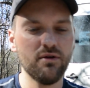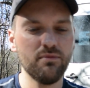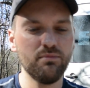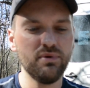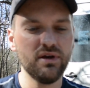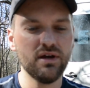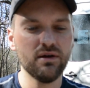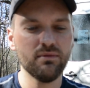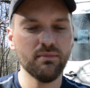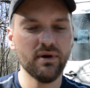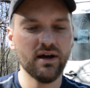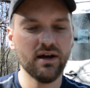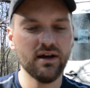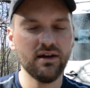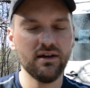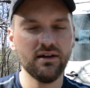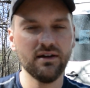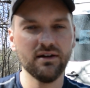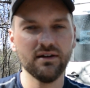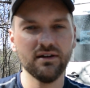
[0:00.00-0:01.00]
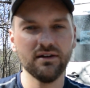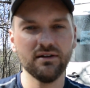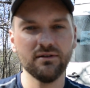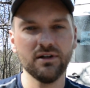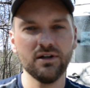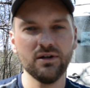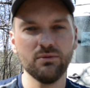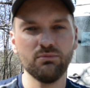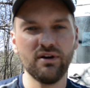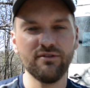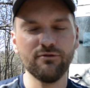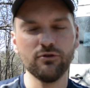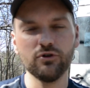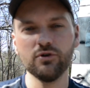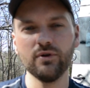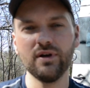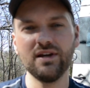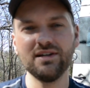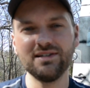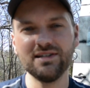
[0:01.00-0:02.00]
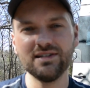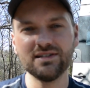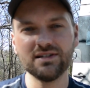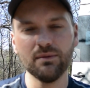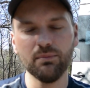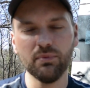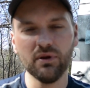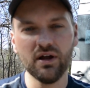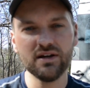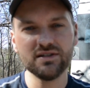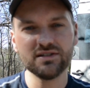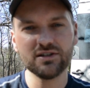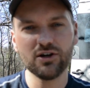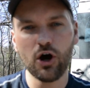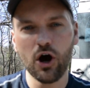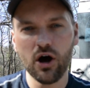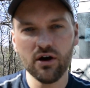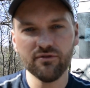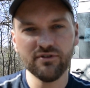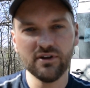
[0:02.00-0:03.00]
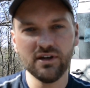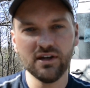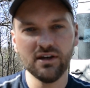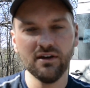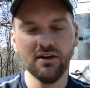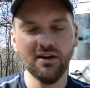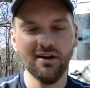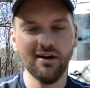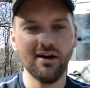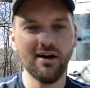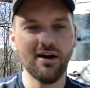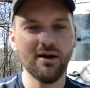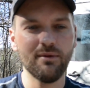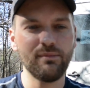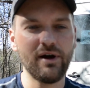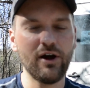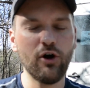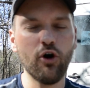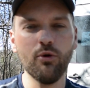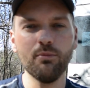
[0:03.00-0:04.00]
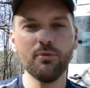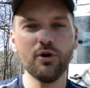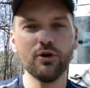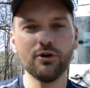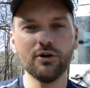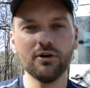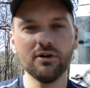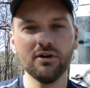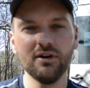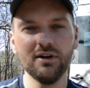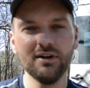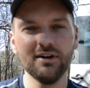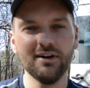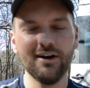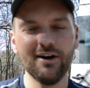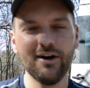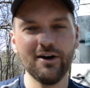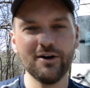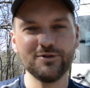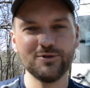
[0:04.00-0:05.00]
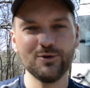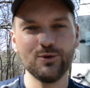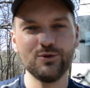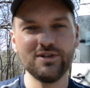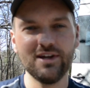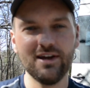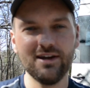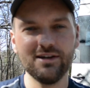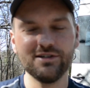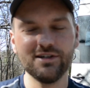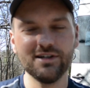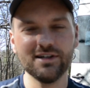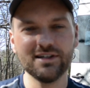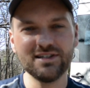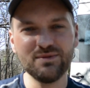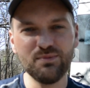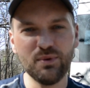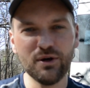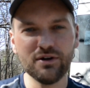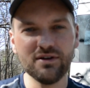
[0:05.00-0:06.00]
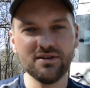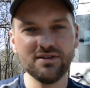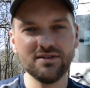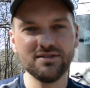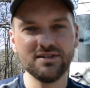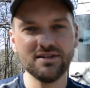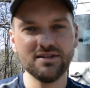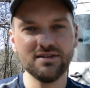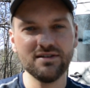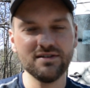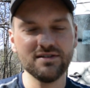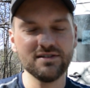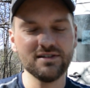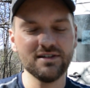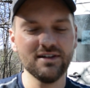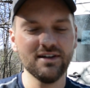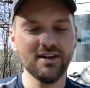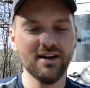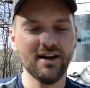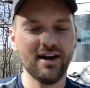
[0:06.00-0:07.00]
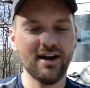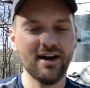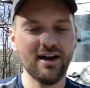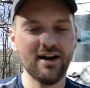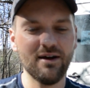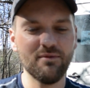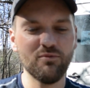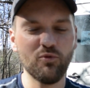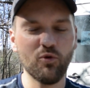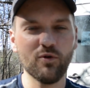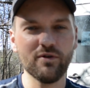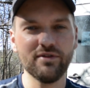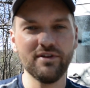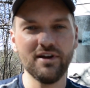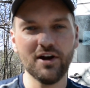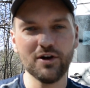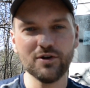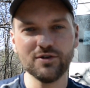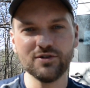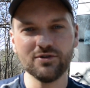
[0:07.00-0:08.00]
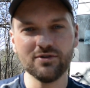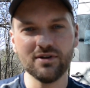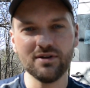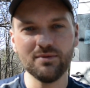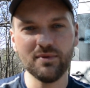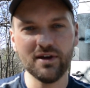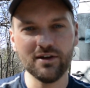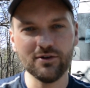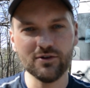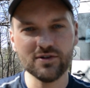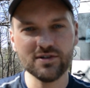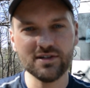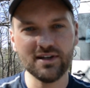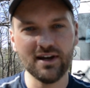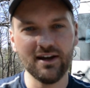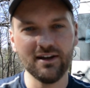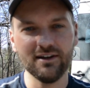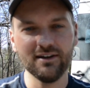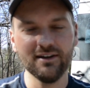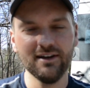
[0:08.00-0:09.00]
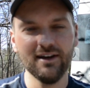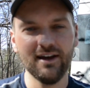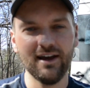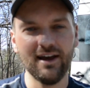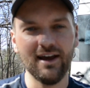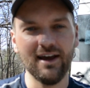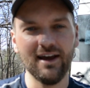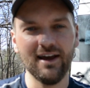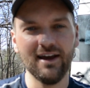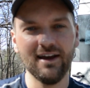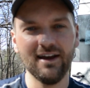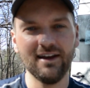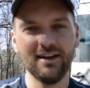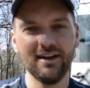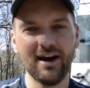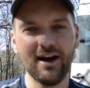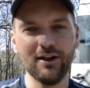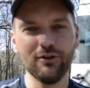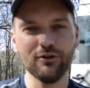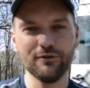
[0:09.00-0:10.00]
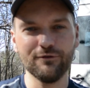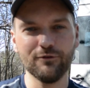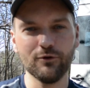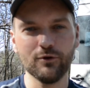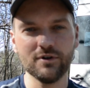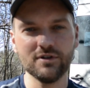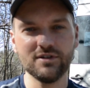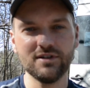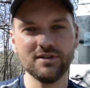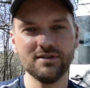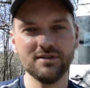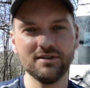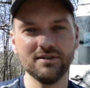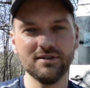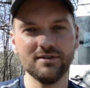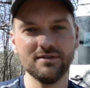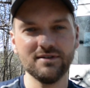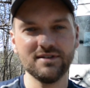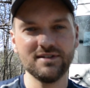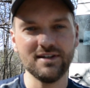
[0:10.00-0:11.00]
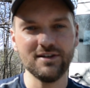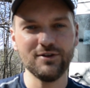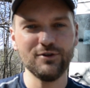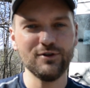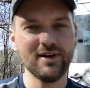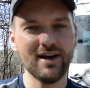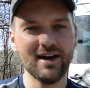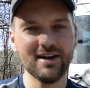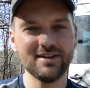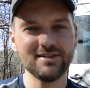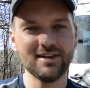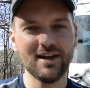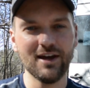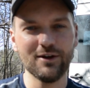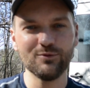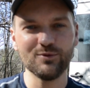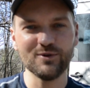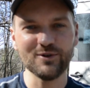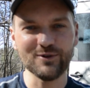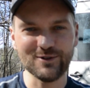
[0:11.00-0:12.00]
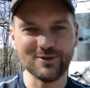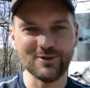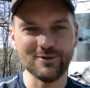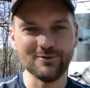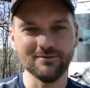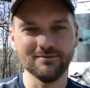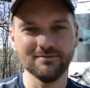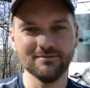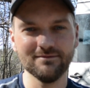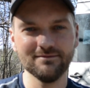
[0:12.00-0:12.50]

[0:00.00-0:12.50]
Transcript: be it my Breville Creatista Plus, coffee, my homeowner association experiences, or the Airstream Interstate. And I look forward to seeing you guys again real soon.